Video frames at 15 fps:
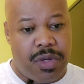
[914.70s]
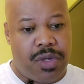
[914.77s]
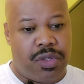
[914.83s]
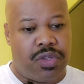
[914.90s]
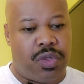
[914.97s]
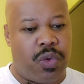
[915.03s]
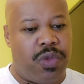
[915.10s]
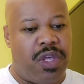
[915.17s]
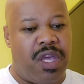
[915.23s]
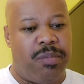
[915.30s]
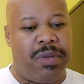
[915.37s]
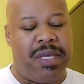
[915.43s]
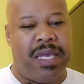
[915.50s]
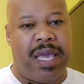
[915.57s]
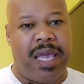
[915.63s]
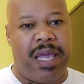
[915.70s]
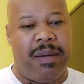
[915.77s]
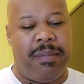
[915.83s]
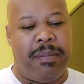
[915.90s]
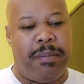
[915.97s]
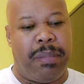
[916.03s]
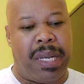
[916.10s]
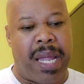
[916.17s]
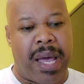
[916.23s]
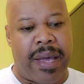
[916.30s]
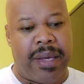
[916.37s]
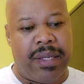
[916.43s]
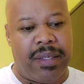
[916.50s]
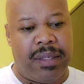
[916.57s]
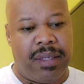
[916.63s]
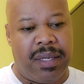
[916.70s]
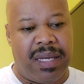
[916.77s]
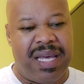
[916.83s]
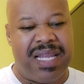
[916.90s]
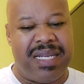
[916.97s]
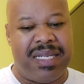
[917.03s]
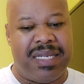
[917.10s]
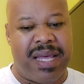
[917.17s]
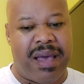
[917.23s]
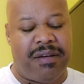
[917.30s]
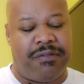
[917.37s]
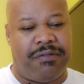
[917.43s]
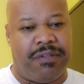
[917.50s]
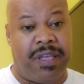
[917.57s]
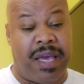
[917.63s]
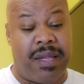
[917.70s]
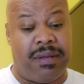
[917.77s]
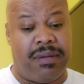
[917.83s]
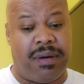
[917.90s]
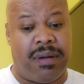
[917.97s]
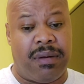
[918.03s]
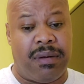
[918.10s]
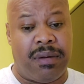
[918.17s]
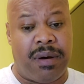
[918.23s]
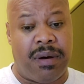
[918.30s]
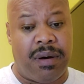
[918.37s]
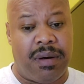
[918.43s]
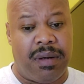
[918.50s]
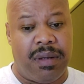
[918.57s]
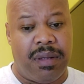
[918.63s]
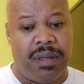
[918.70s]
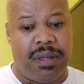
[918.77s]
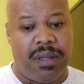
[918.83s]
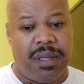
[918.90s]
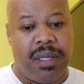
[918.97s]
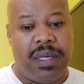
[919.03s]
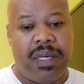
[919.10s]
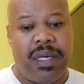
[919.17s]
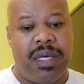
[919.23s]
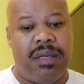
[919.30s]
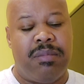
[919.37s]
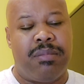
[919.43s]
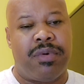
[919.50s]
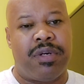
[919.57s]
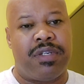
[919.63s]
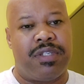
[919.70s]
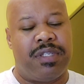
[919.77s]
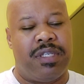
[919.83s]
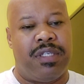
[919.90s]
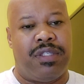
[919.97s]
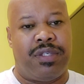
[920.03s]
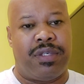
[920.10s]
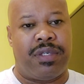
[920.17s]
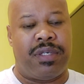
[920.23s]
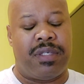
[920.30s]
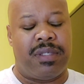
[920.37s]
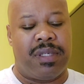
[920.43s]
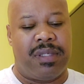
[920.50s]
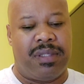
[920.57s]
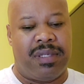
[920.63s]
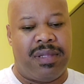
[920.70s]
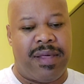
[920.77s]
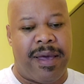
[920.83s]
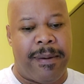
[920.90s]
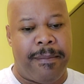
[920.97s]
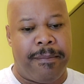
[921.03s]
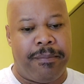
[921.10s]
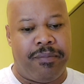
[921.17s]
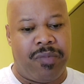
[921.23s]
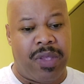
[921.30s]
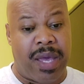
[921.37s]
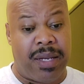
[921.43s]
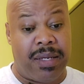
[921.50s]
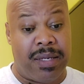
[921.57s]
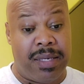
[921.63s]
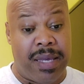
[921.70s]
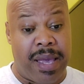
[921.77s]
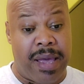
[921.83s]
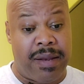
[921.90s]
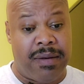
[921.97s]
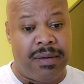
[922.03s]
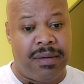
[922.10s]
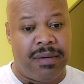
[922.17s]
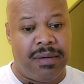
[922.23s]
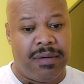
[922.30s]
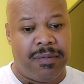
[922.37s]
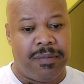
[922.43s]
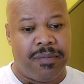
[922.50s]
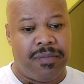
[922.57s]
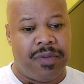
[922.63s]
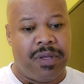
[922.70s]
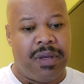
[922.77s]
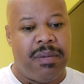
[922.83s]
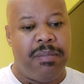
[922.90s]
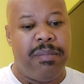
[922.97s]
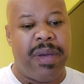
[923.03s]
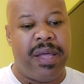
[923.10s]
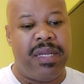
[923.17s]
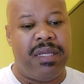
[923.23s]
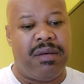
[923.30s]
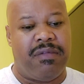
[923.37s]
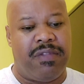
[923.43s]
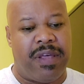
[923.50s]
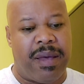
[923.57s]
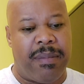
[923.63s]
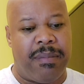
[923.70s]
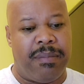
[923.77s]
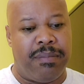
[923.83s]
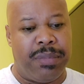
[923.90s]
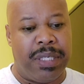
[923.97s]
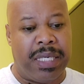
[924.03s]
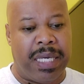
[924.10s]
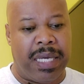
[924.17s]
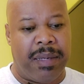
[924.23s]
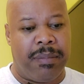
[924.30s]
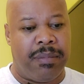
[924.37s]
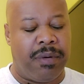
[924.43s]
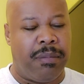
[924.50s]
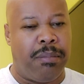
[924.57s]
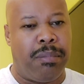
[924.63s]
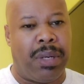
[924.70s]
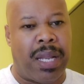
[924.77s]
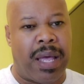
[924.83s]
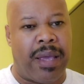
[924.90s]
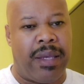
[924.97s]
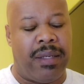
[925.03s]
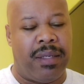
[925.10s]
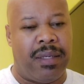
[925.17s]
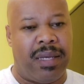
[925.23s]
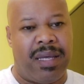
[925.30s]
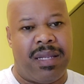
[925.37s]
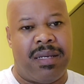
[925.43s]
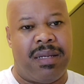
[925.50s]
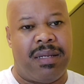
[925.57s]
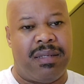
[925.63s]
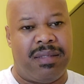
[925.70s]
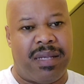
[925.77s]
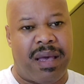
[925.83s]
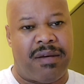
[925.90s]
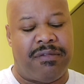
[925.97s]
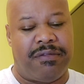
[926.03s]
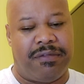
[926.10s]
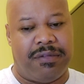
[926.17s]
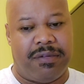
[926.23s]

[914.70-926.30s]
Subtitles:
So they became blind and deaf. Yet Allah in mercy turned to them. Yet again, many of them became blind and deaf.